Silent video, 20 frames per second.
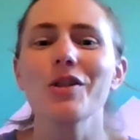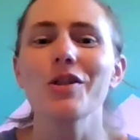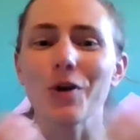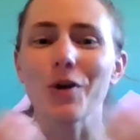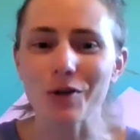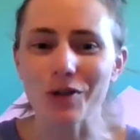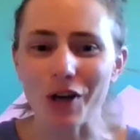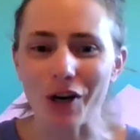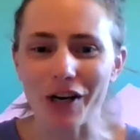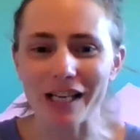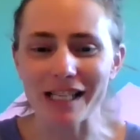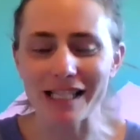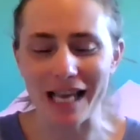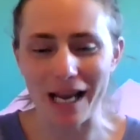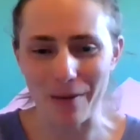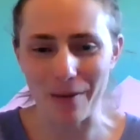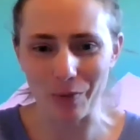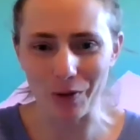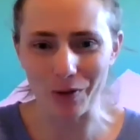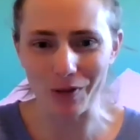Those are
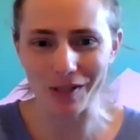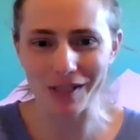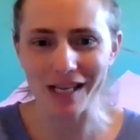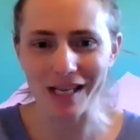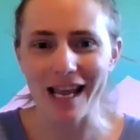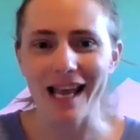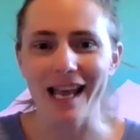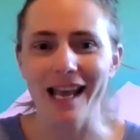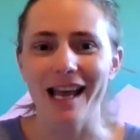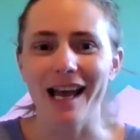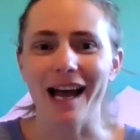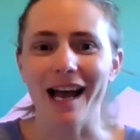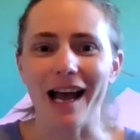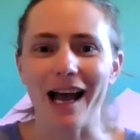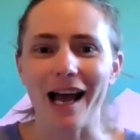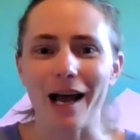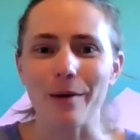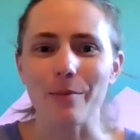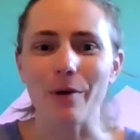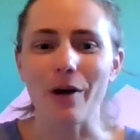examples
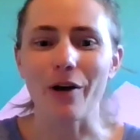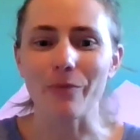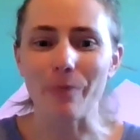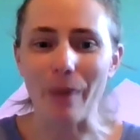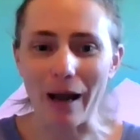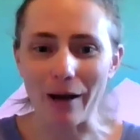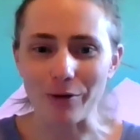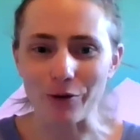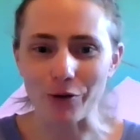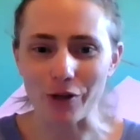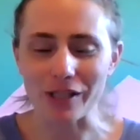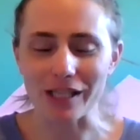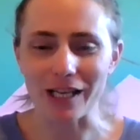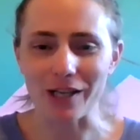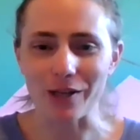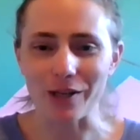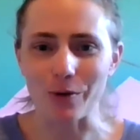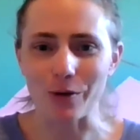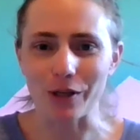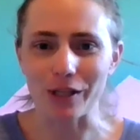of boundaries
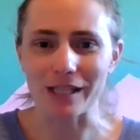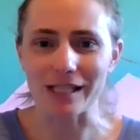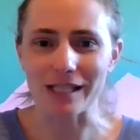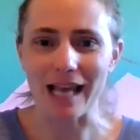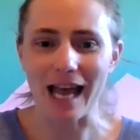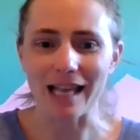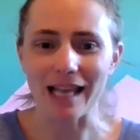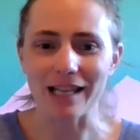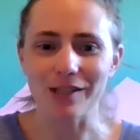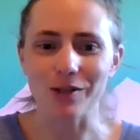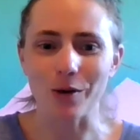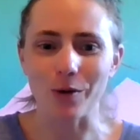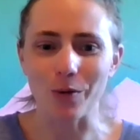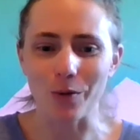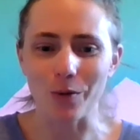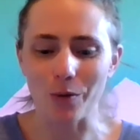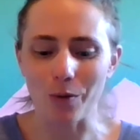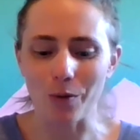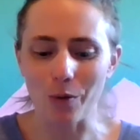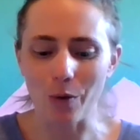that you could set.
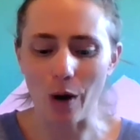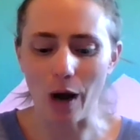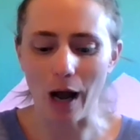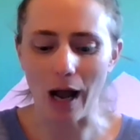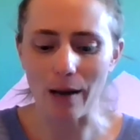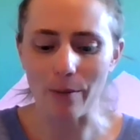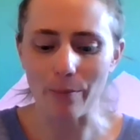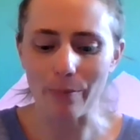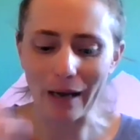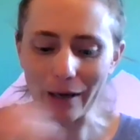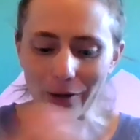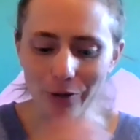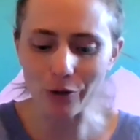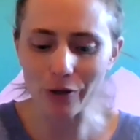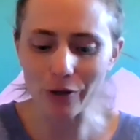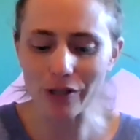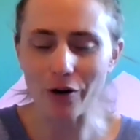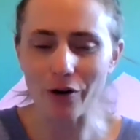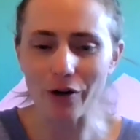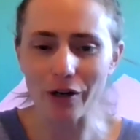So
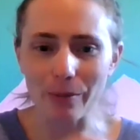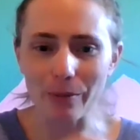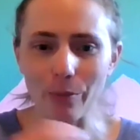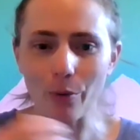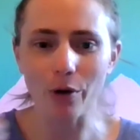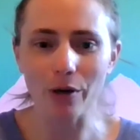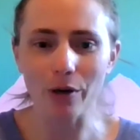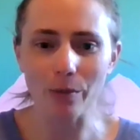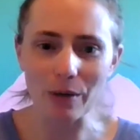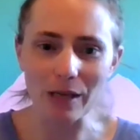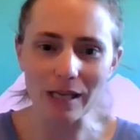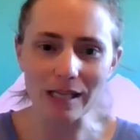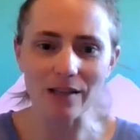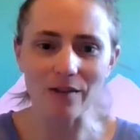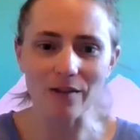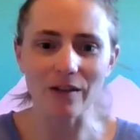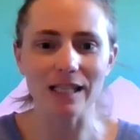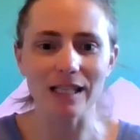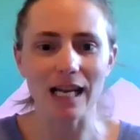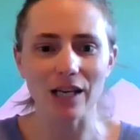boundaries are an important piece
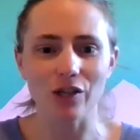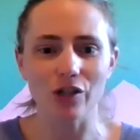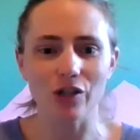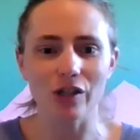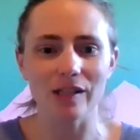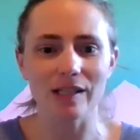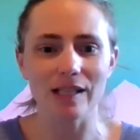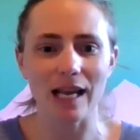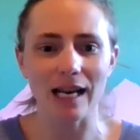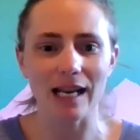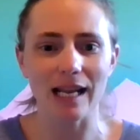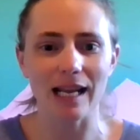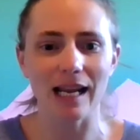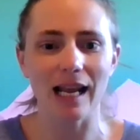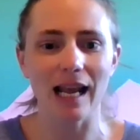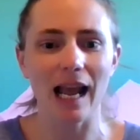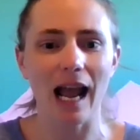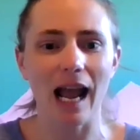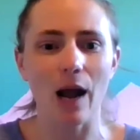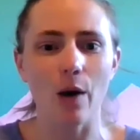of intention
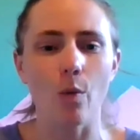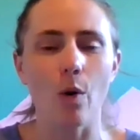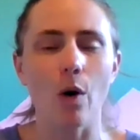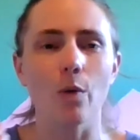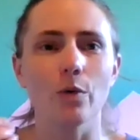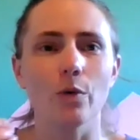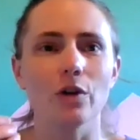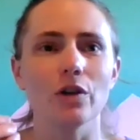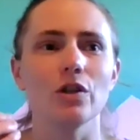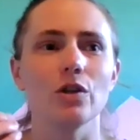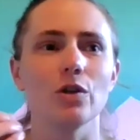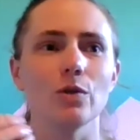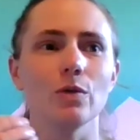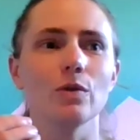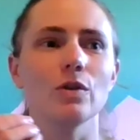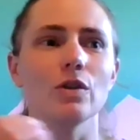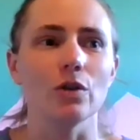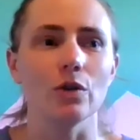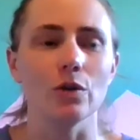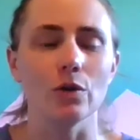setting. What will you
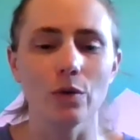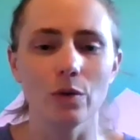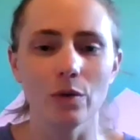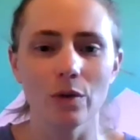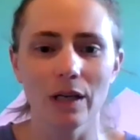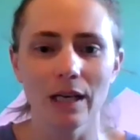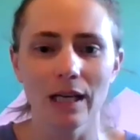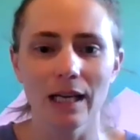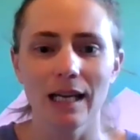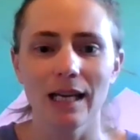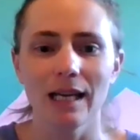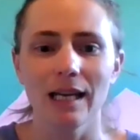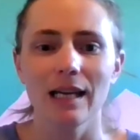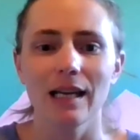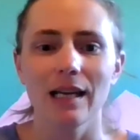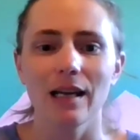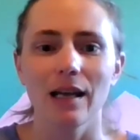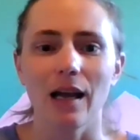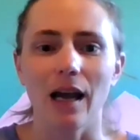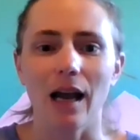do?
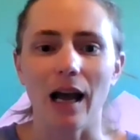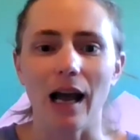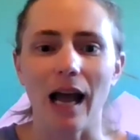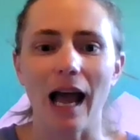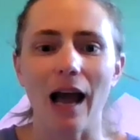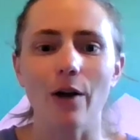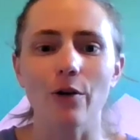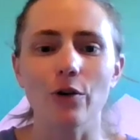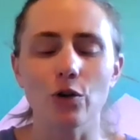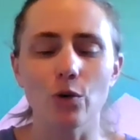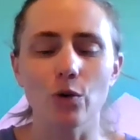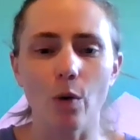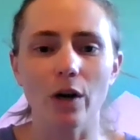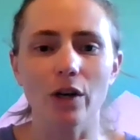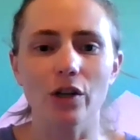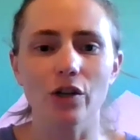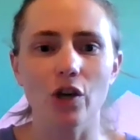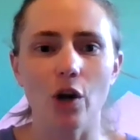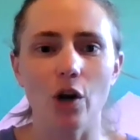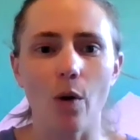How do you
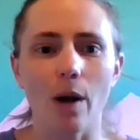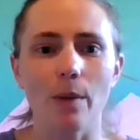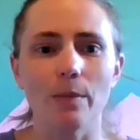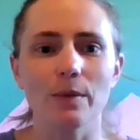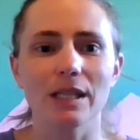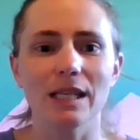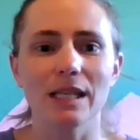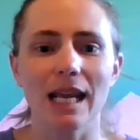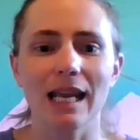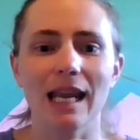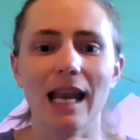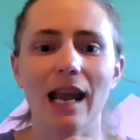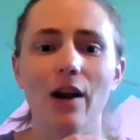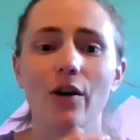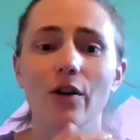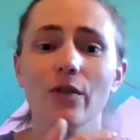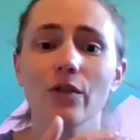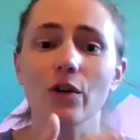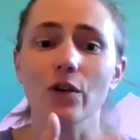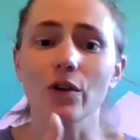want to show up to take
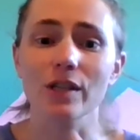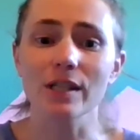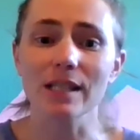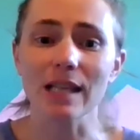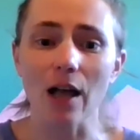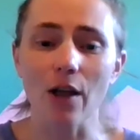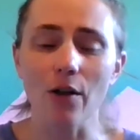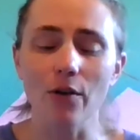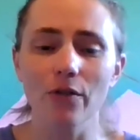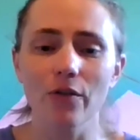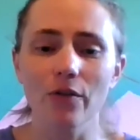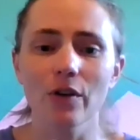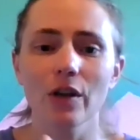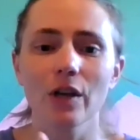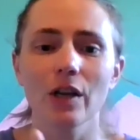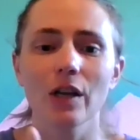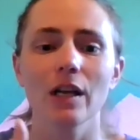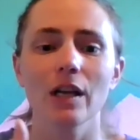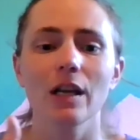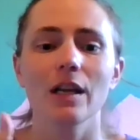care of yourself,
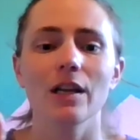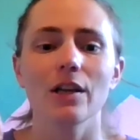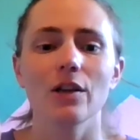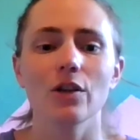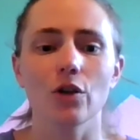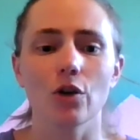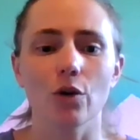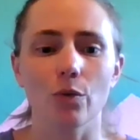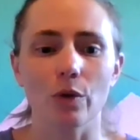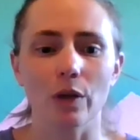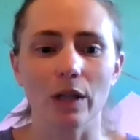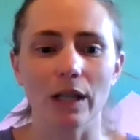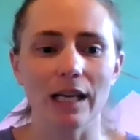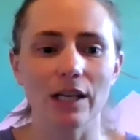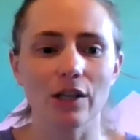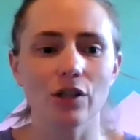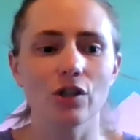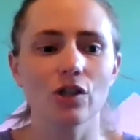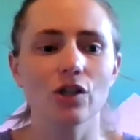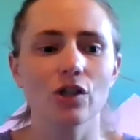your
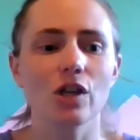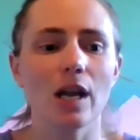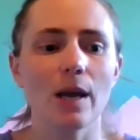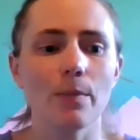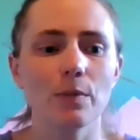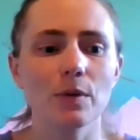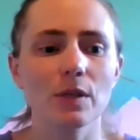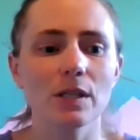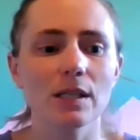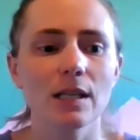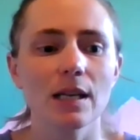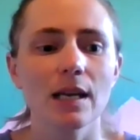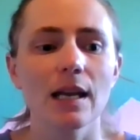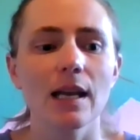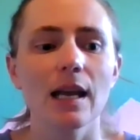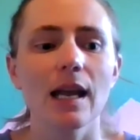relationships?